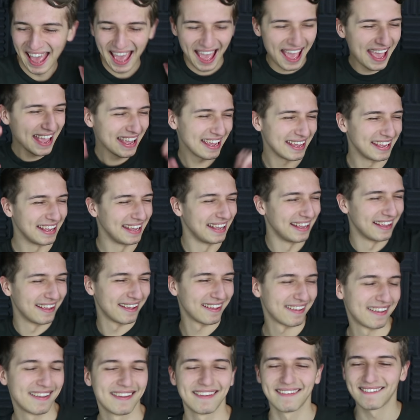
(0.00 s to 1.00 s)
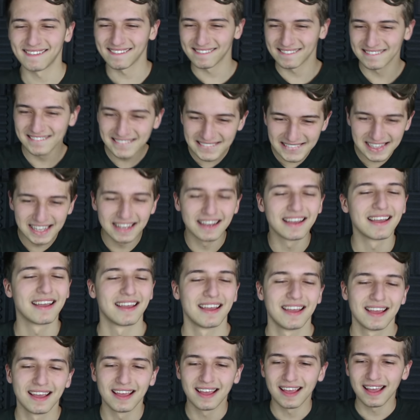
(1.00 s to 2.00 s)
Hey!
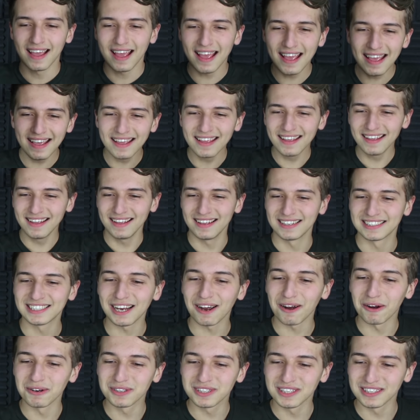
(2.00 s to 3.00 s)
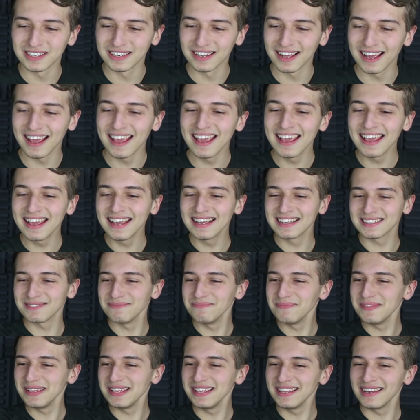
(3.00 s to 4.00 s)
Hey! Shout out to... Hey! It's
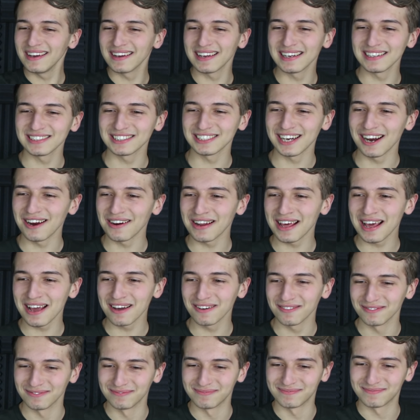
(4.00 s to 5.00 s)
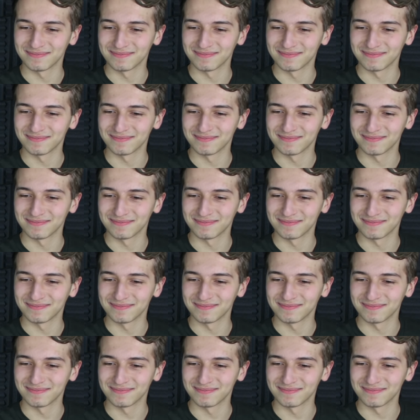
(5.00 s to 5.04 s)
me! I get shout out!